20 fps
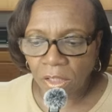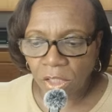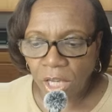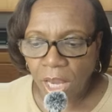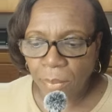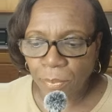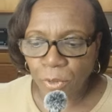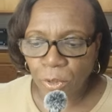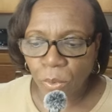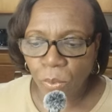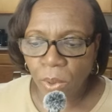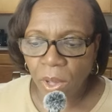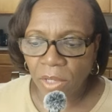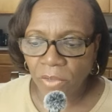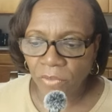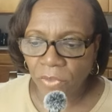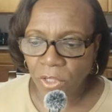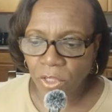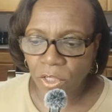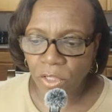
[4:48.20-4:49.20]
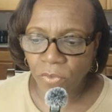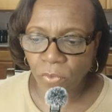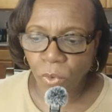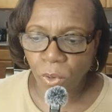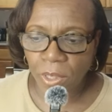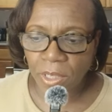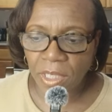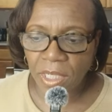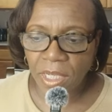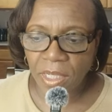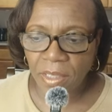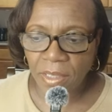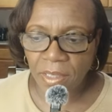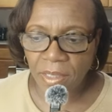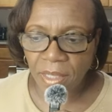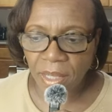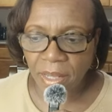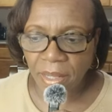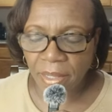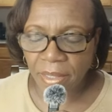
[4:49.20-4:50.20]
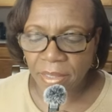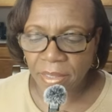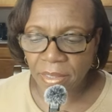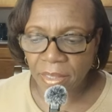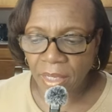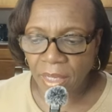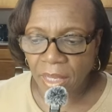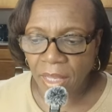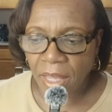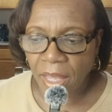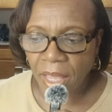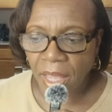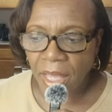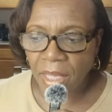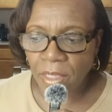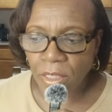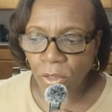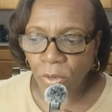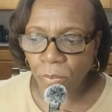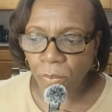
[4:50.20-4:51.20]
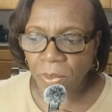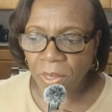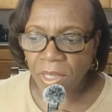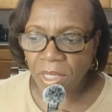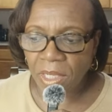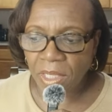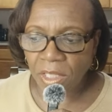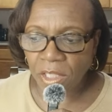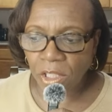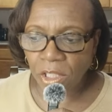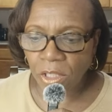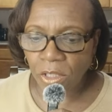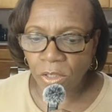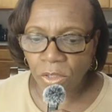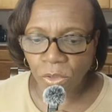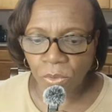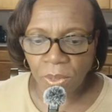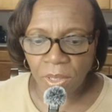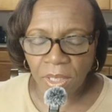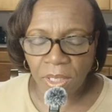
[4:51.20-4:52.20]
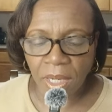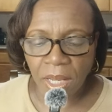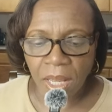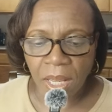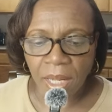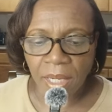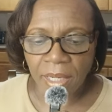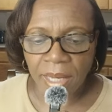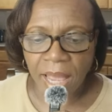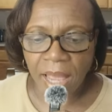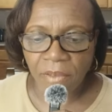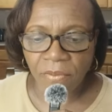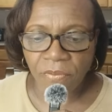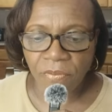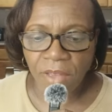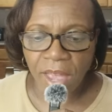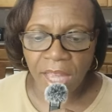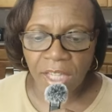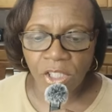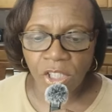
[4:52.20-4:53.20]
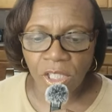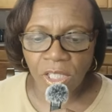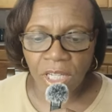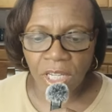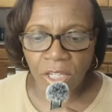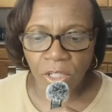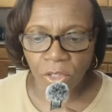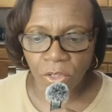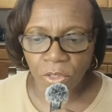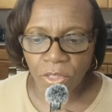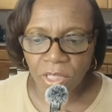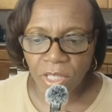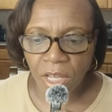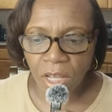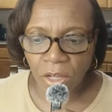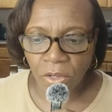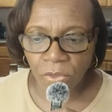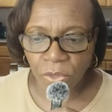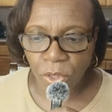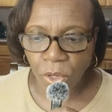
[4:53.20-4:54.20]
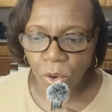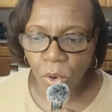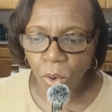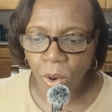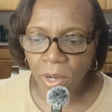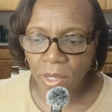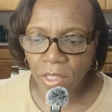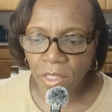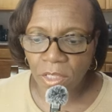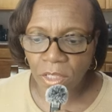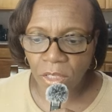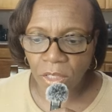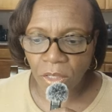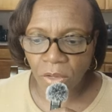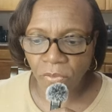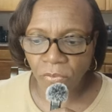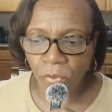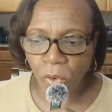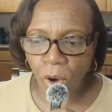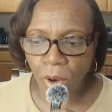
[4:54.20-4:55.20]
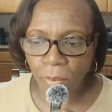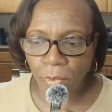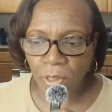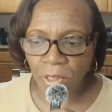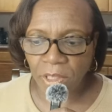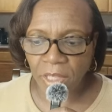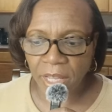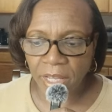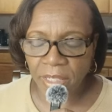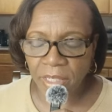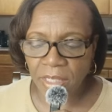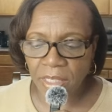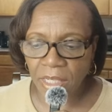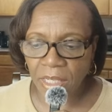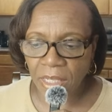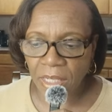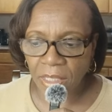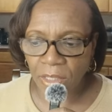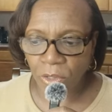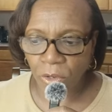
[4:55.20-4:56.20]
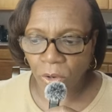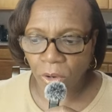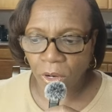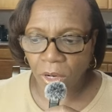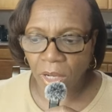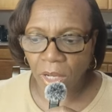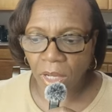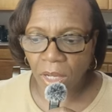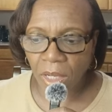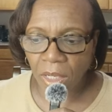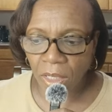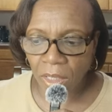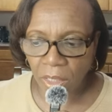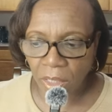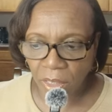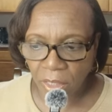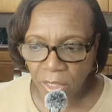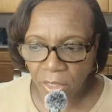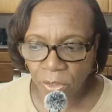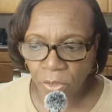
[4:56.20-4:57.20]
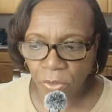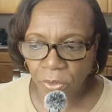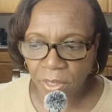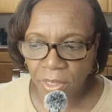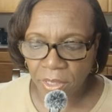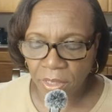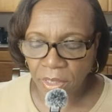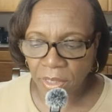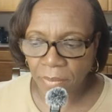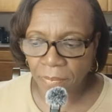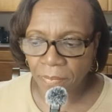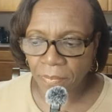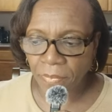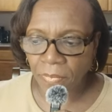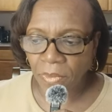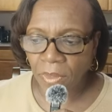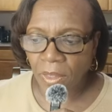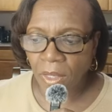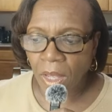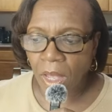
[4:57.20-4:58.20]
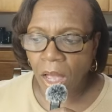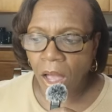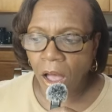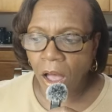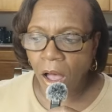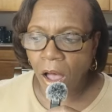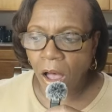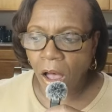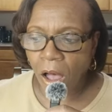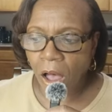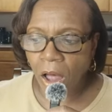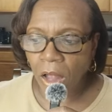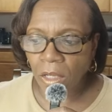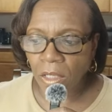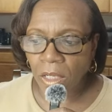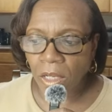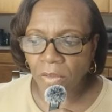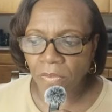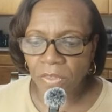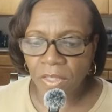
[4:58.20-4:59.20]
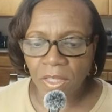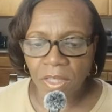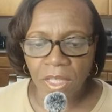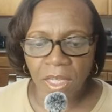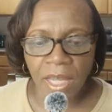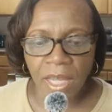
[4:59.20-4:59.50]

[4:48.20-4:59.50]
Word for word: chapter 1 verse 14 says, "As obedient children, not fashioning yourselves according to the former lust in your ignorance." All of the